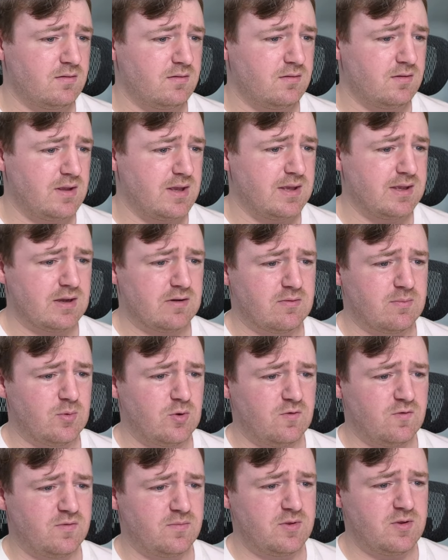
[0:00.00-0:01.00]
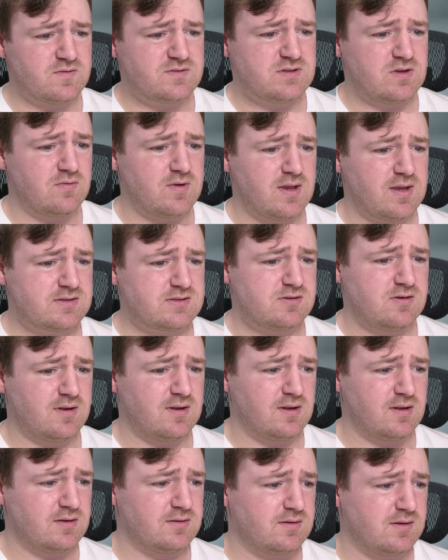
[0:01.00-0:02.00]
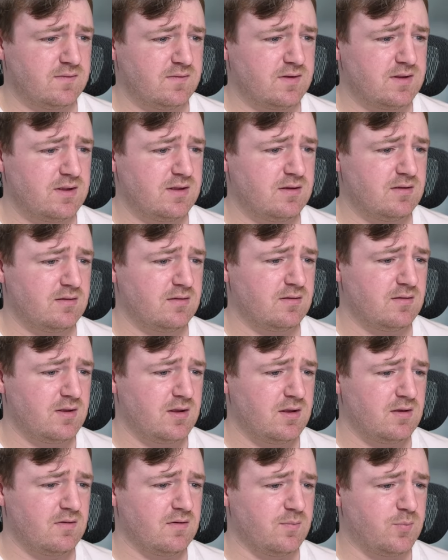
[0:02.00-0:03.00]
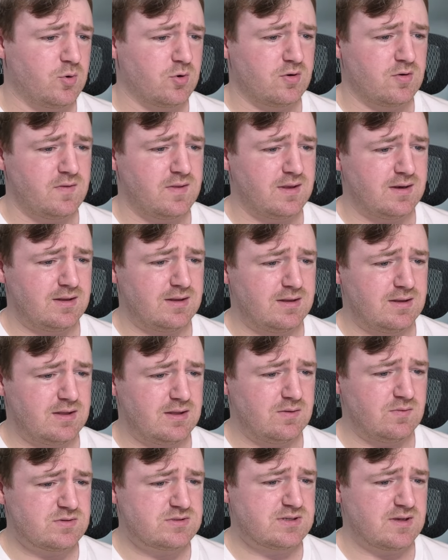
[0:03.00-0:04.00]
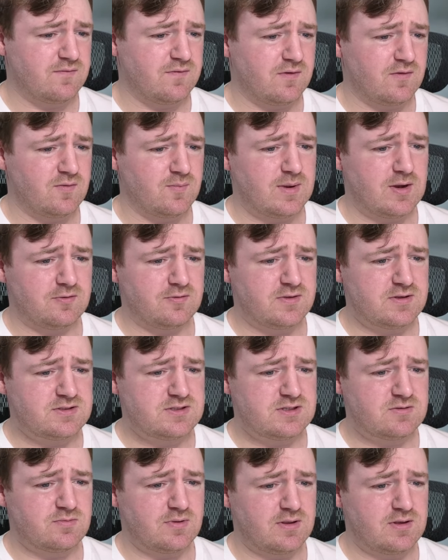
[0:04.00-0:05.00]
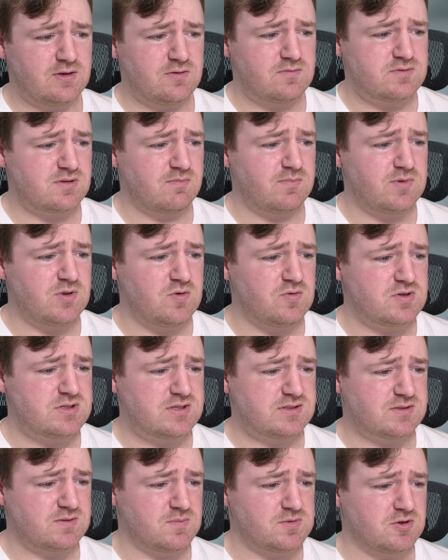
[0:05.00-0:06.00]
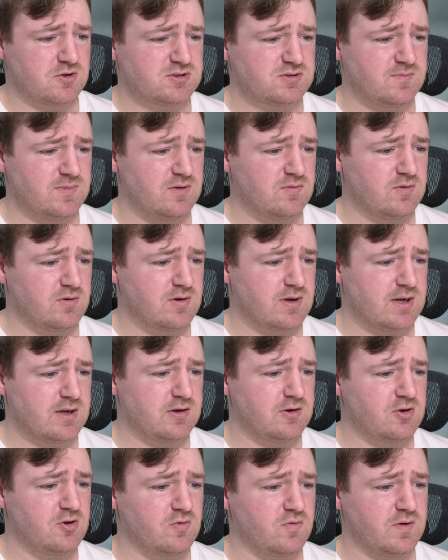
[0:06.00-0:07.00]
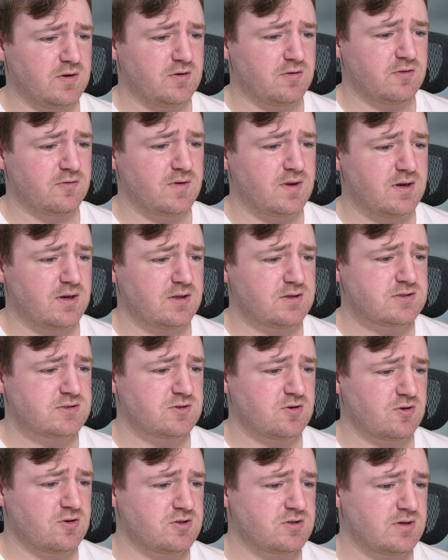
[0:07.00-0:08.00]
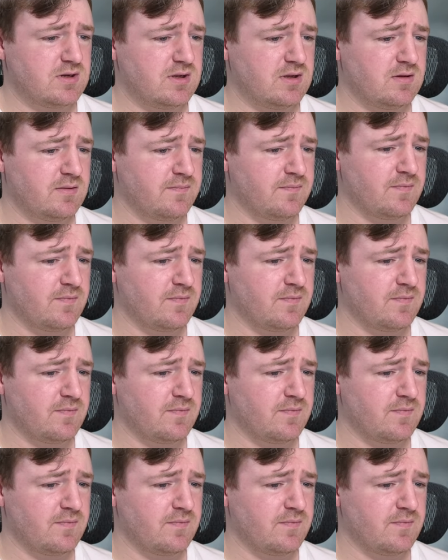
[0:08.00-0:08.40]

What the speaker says: he got removed from the UFC rankings during activity. Reported that he was suffering from health issues related to his immune system, which ultimately required career-threatening surgery.